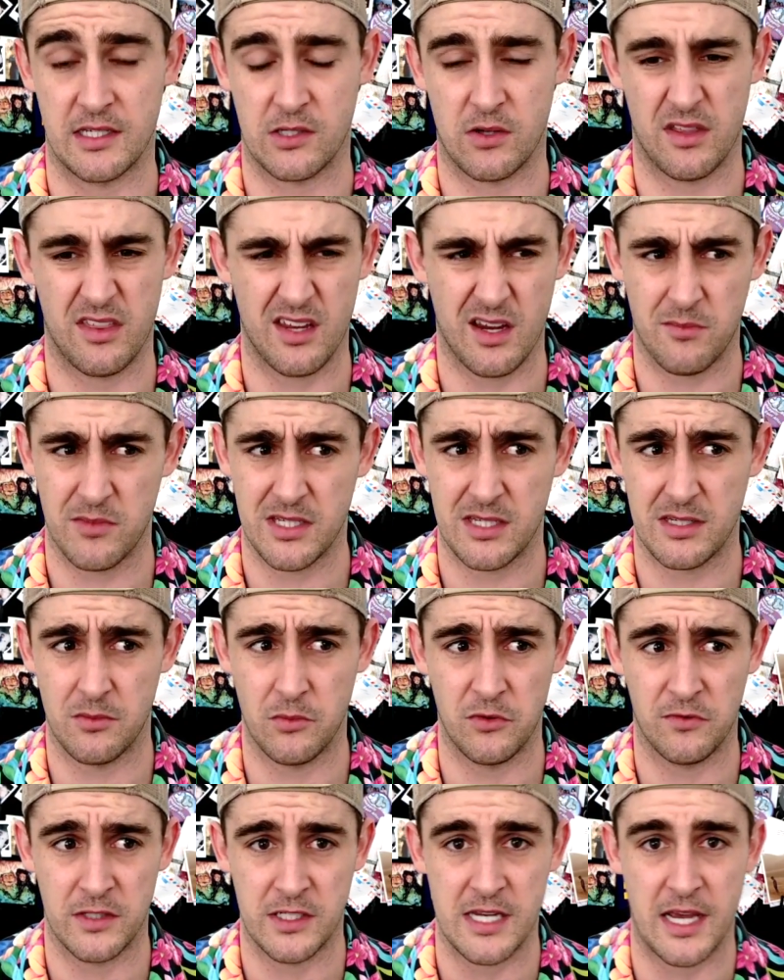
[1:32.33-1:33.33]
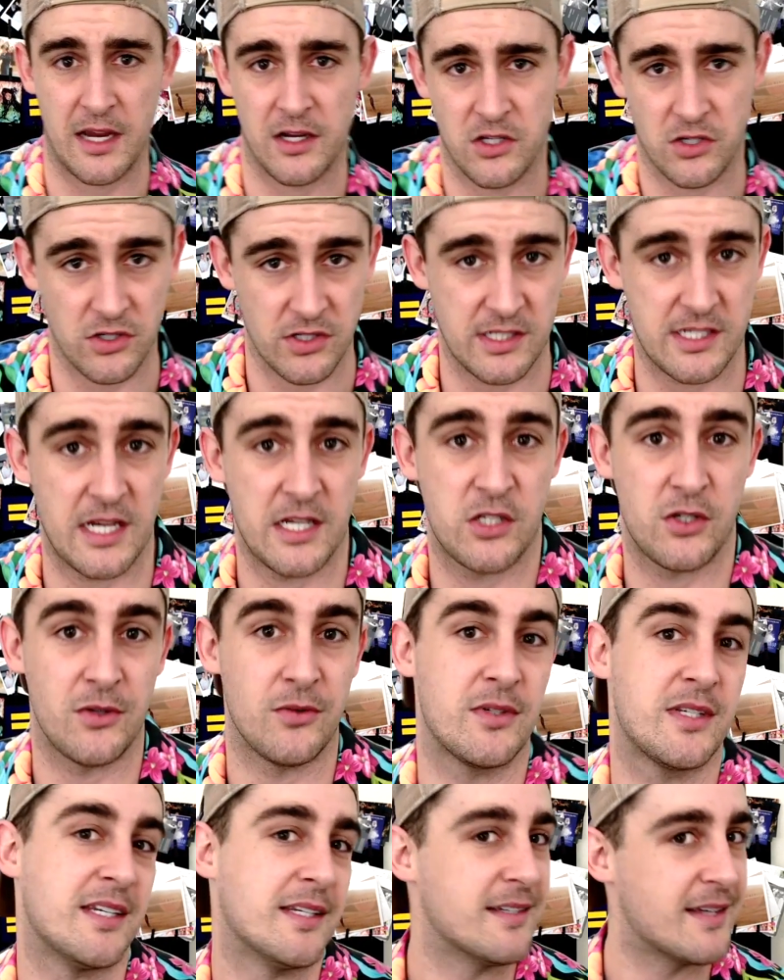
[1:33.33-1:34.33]
so I think I'm just going to move the Tag Tuesday to
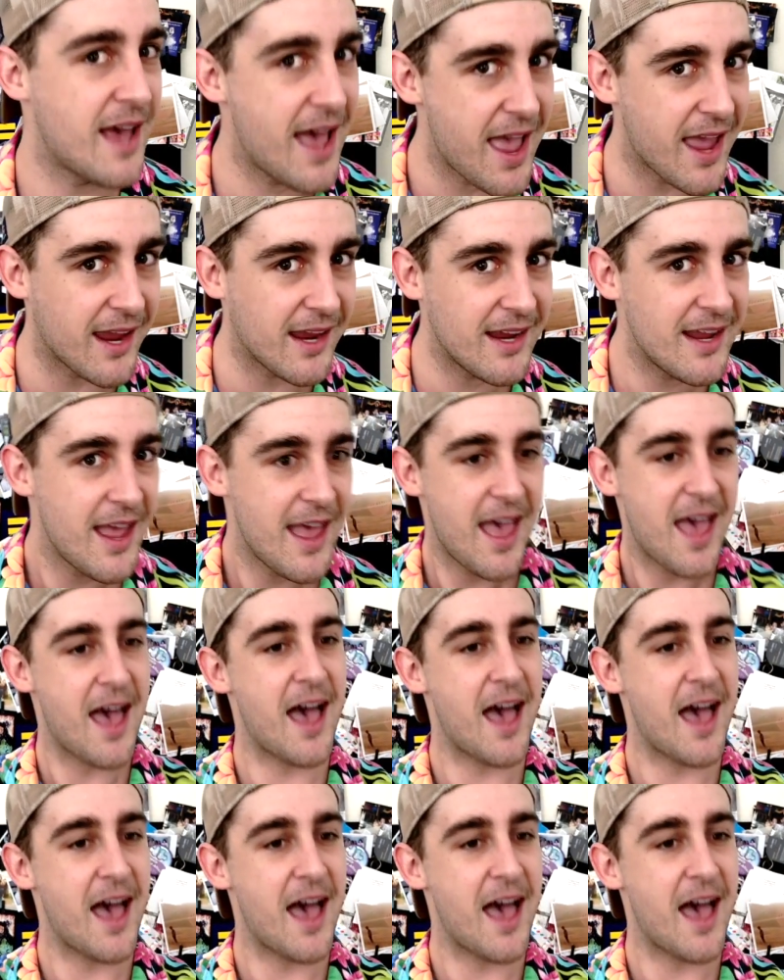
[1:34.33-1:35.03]
today